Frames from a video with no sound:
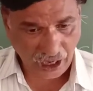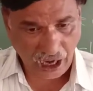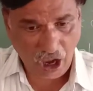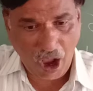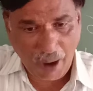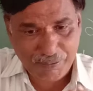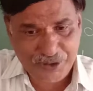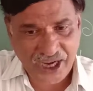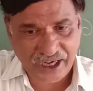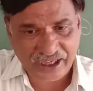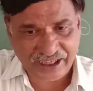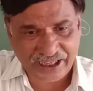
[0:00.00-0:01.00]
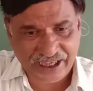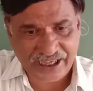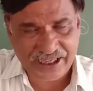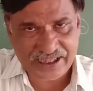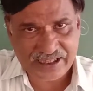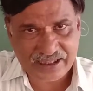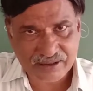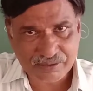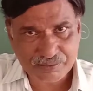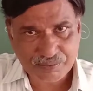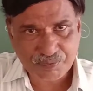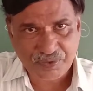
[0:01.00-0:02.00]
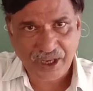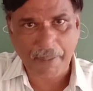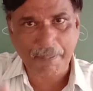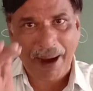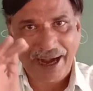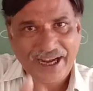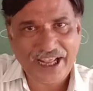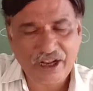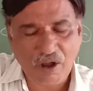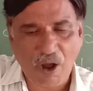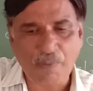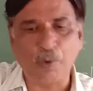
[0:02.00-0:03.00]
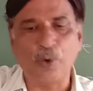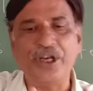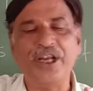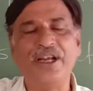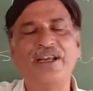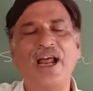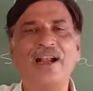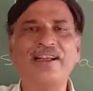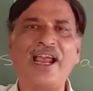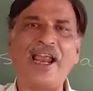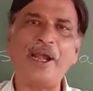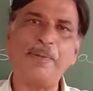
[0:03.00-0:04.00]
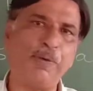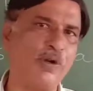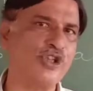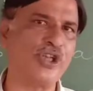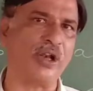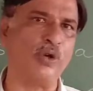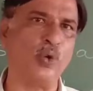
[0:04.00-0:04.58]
object is a binding of only data and function.